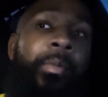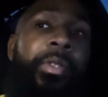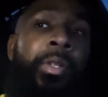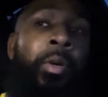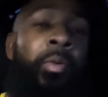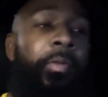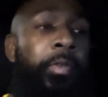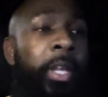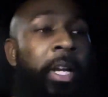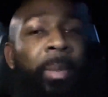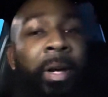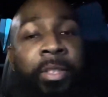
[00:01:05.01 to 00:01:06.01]
So if you
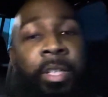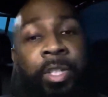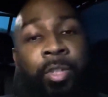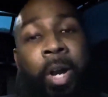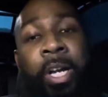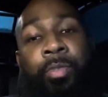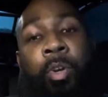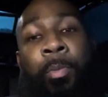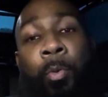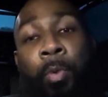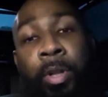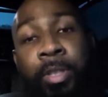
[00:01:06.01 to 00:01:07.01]
think about testosterone
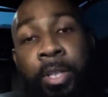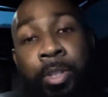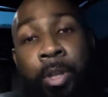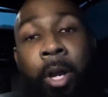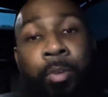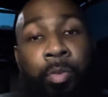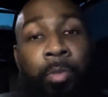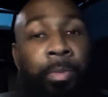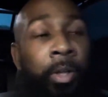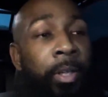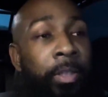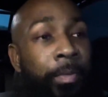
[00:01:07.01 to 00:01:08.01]
and what a testosterone
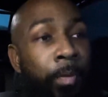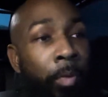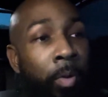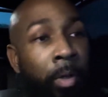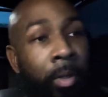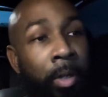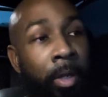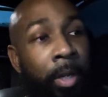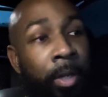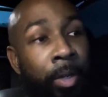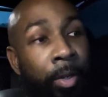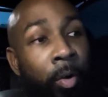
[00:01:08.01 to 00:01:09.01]
does for
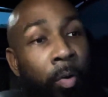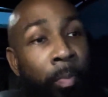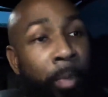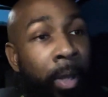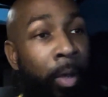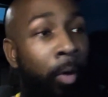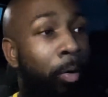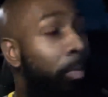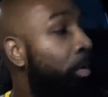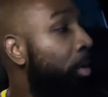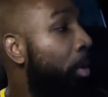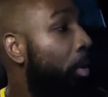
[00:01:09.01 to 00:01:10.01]
an adult male
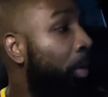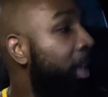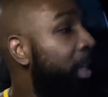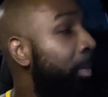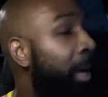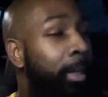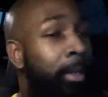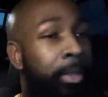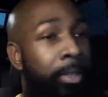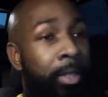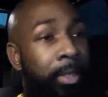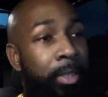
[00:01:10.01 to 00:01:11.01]
or anybody in
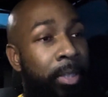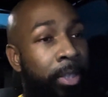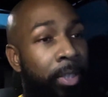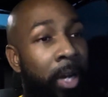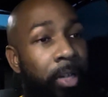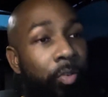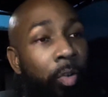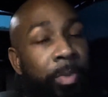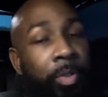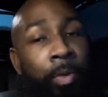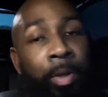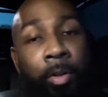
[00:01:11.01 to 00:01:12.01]
justice, testosterone is
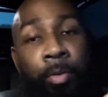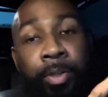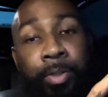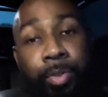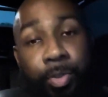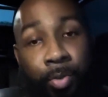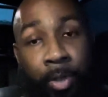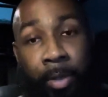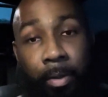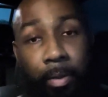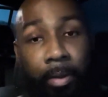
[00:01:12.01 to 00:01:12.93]
going to increase your strength,